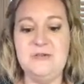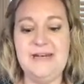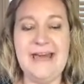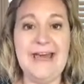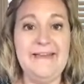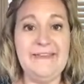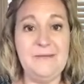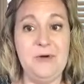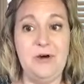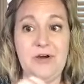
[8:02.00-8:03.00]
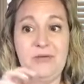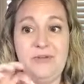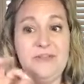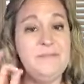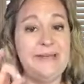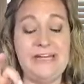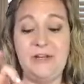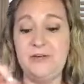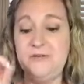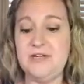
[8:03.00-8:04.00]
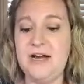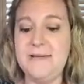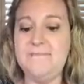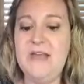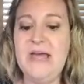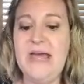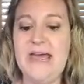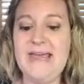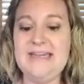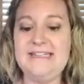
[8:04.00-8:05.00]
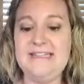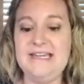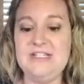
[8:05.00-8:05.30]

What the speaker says: can add them on with a mini glue dot, and they